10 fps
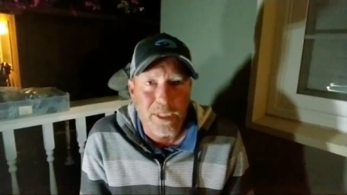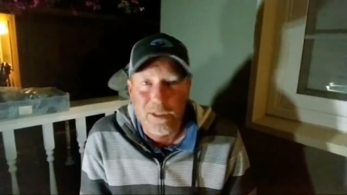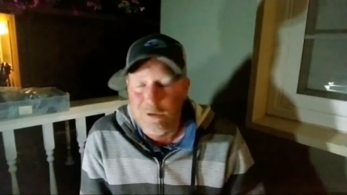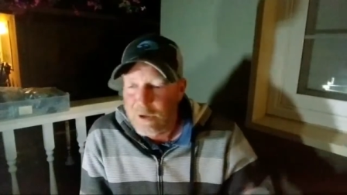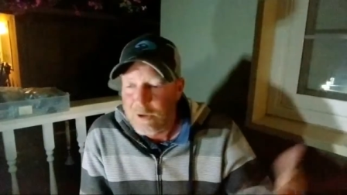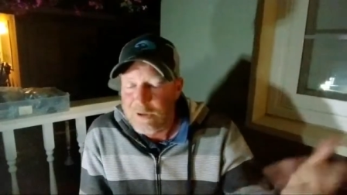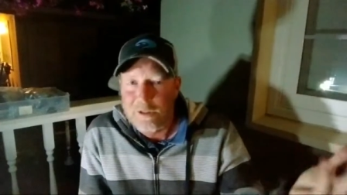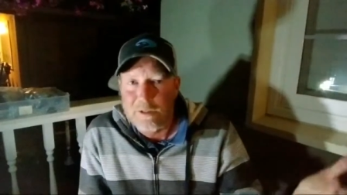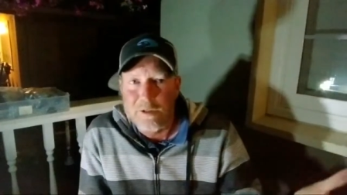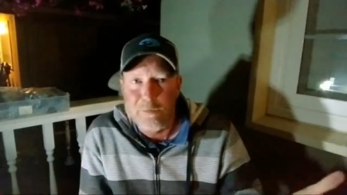He goes, no, it's
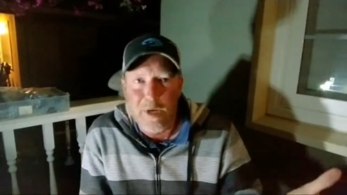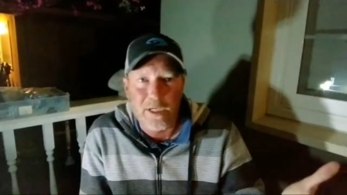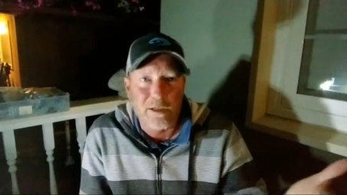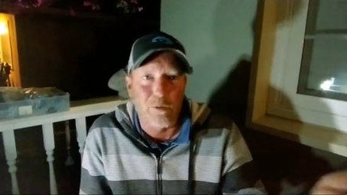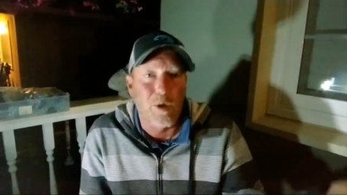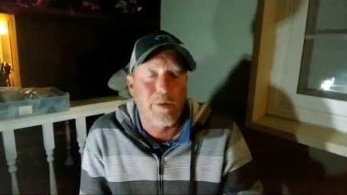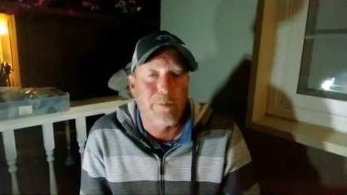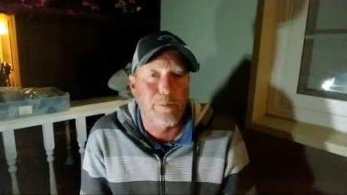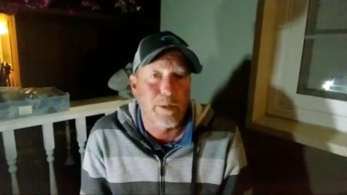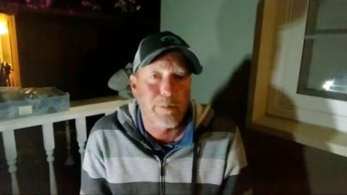this new bait called a popper
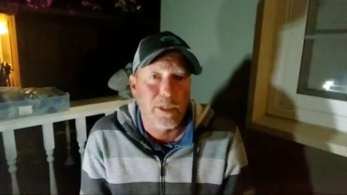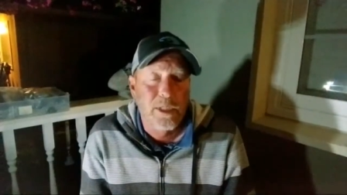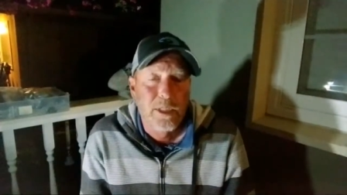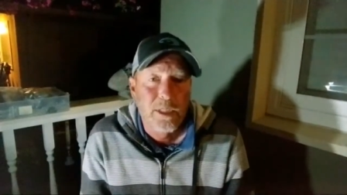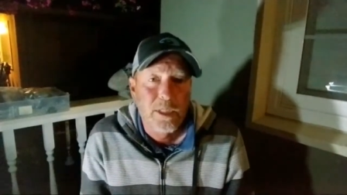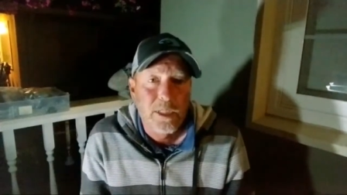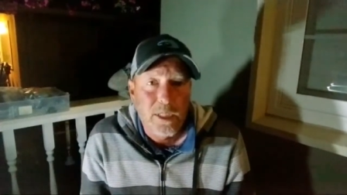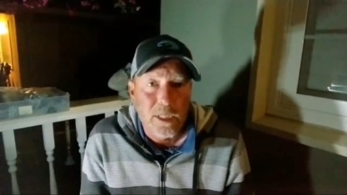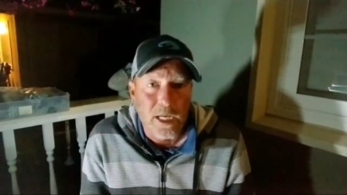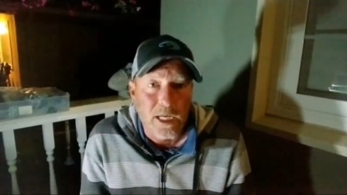plopper.
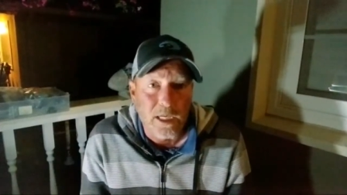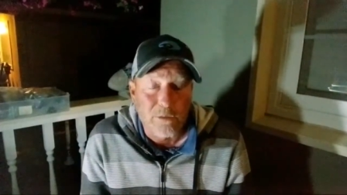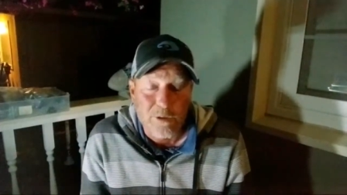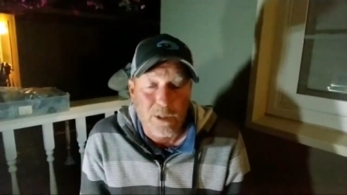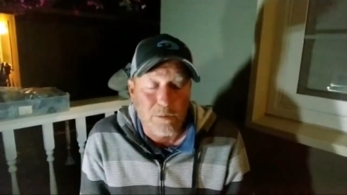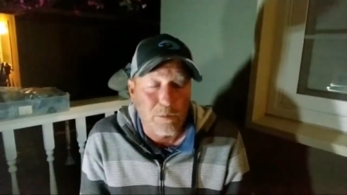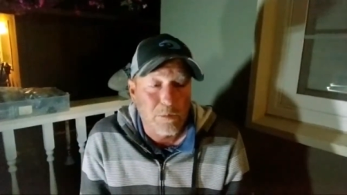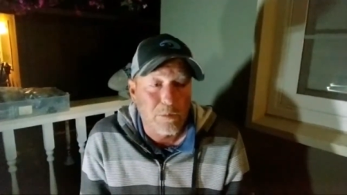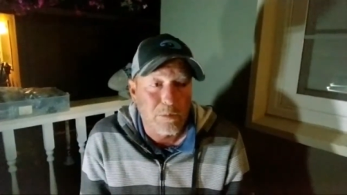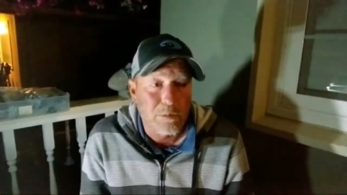And I was like,
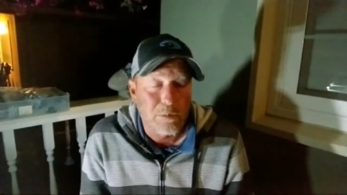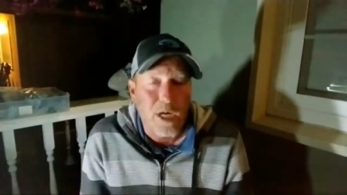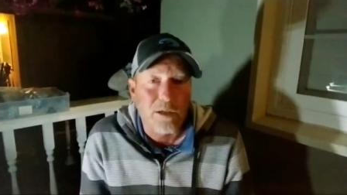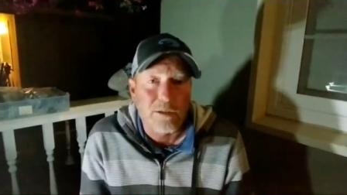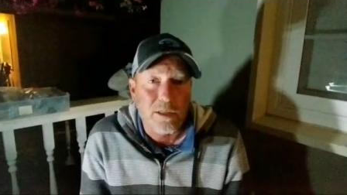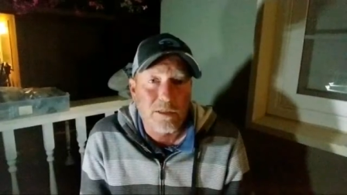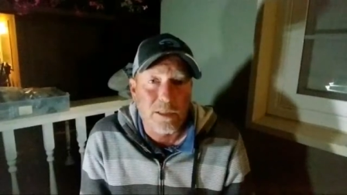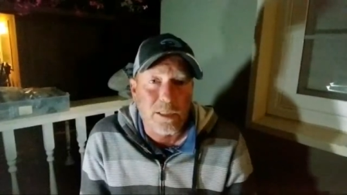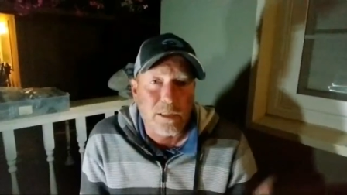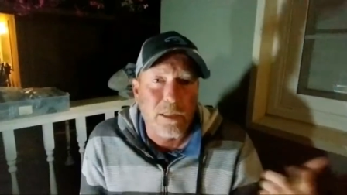wow, it sounds
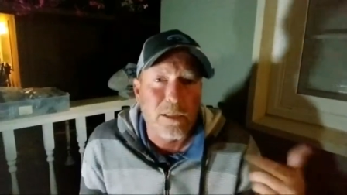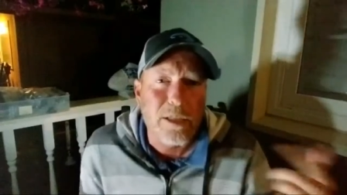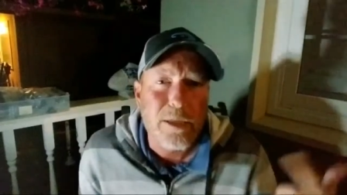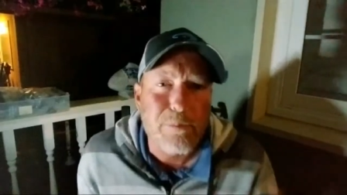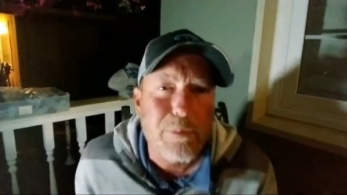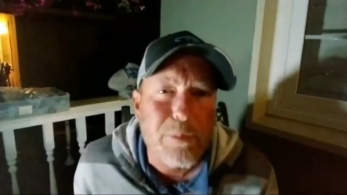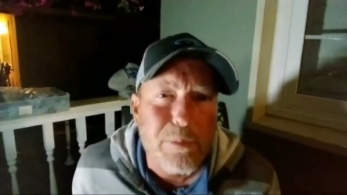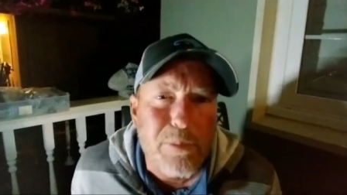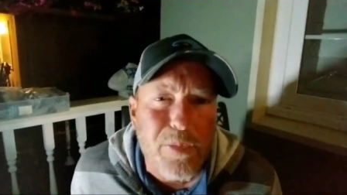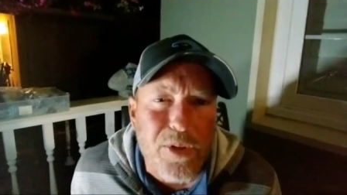like a deep
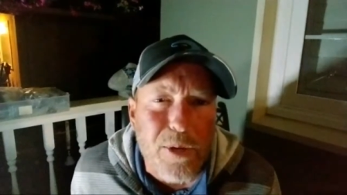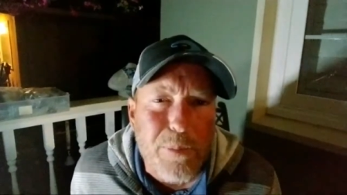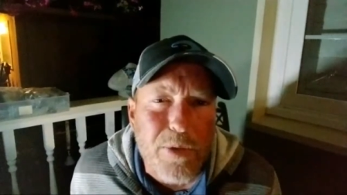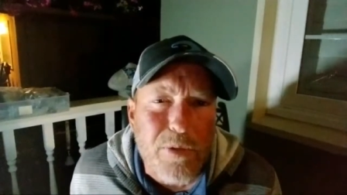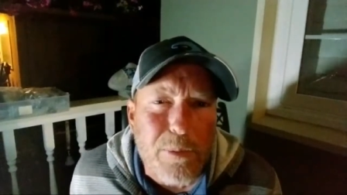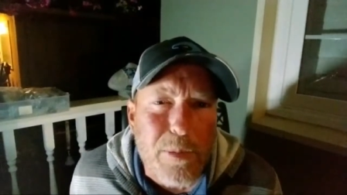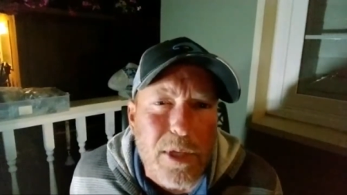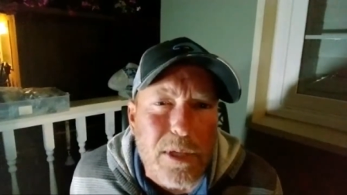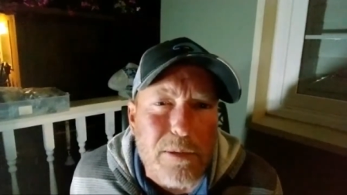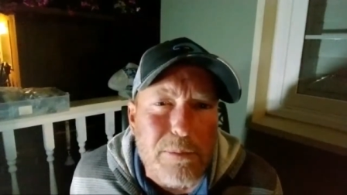thump of
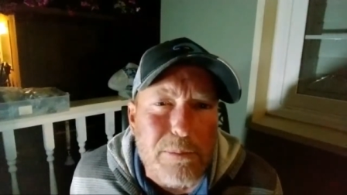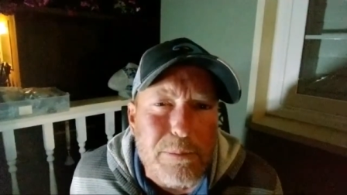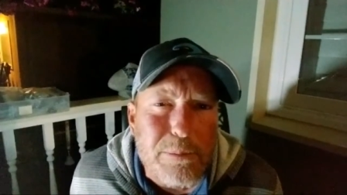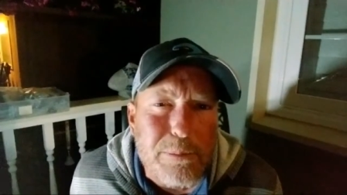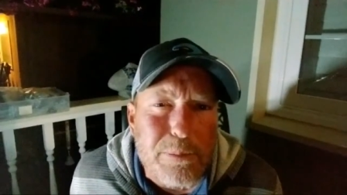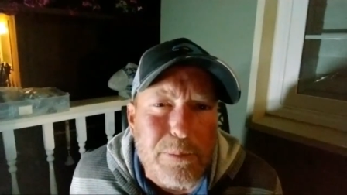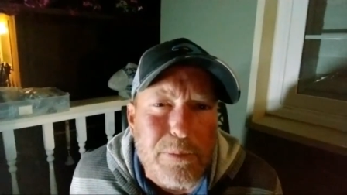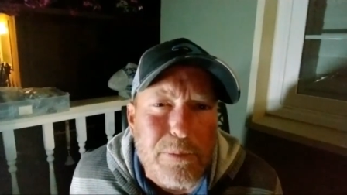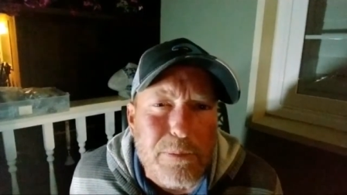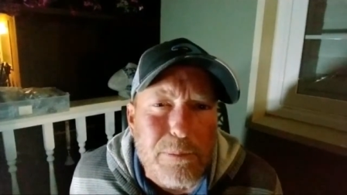a
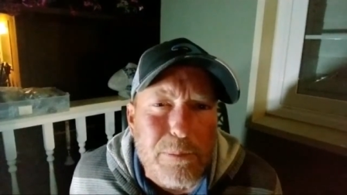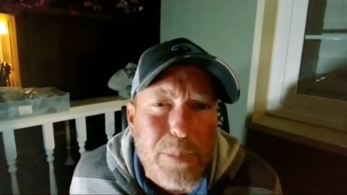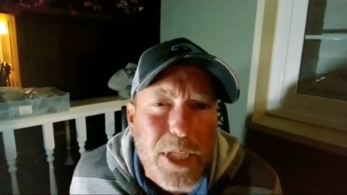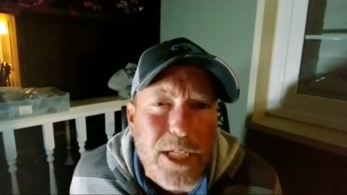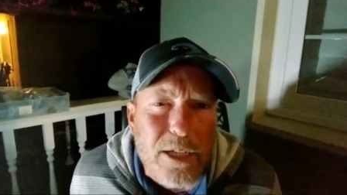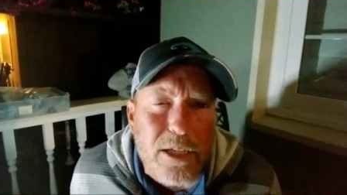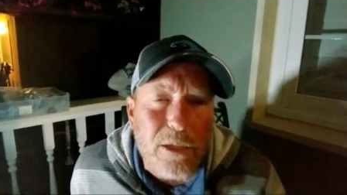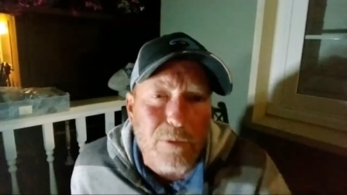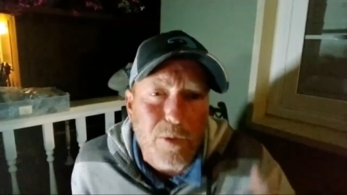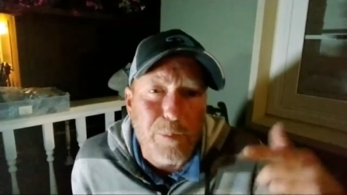bladed
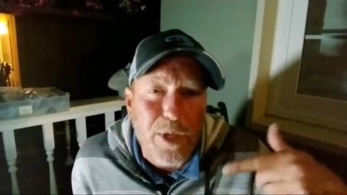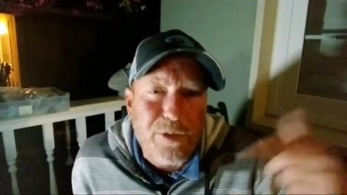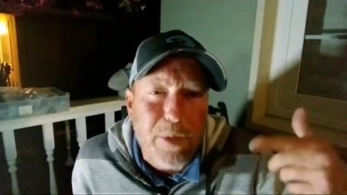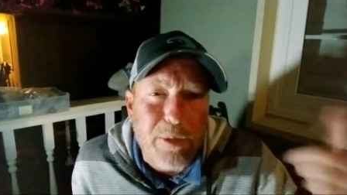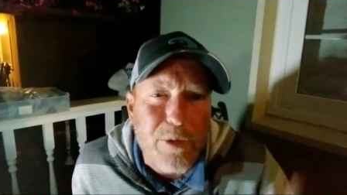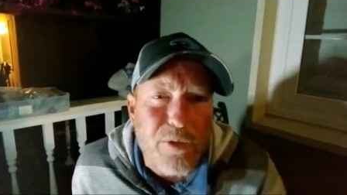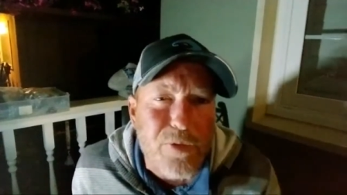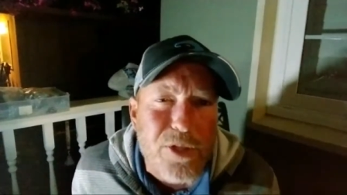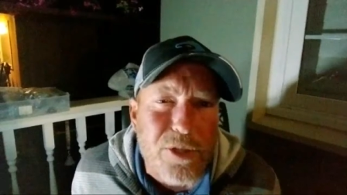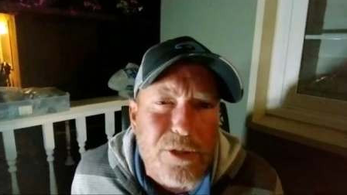of a buzzbait when you
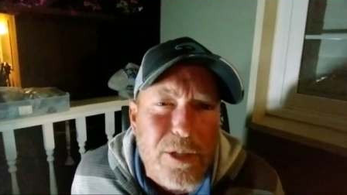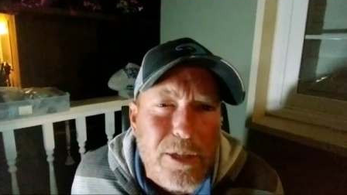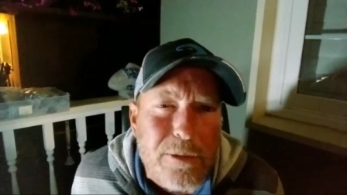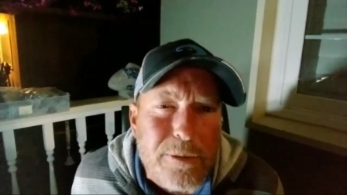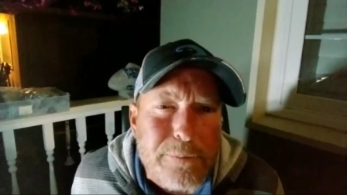fish it slow.